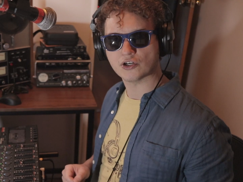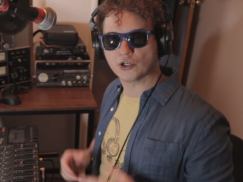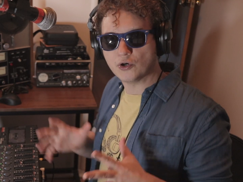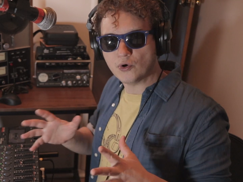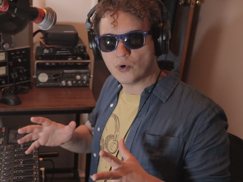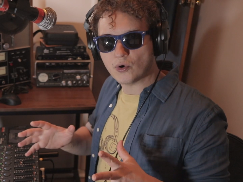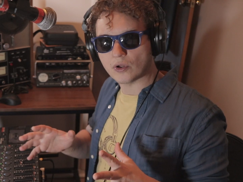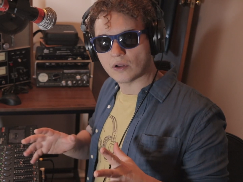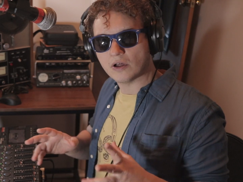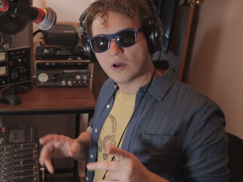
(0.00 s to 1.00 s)

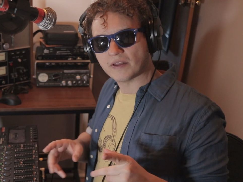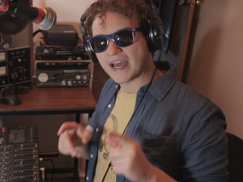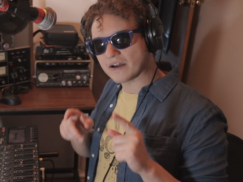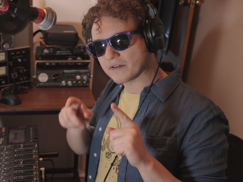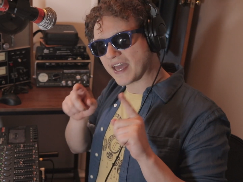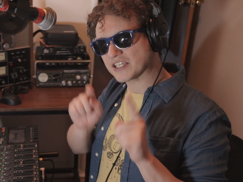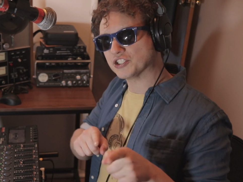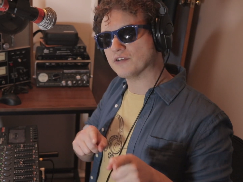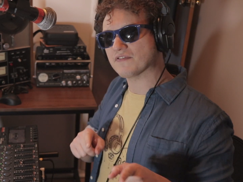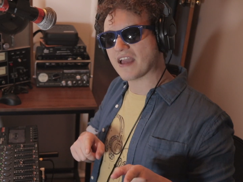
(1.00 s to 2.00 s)
Cool. Now that
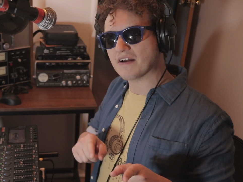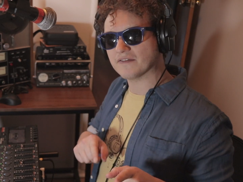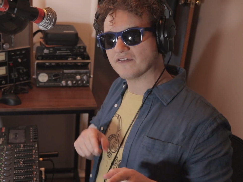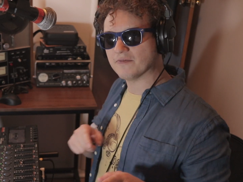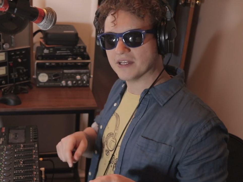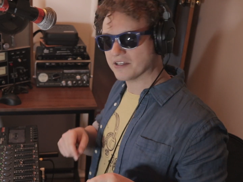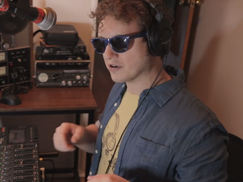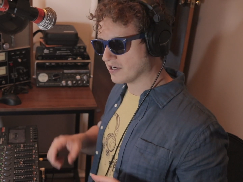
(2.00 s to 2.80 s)
should have sounded familiar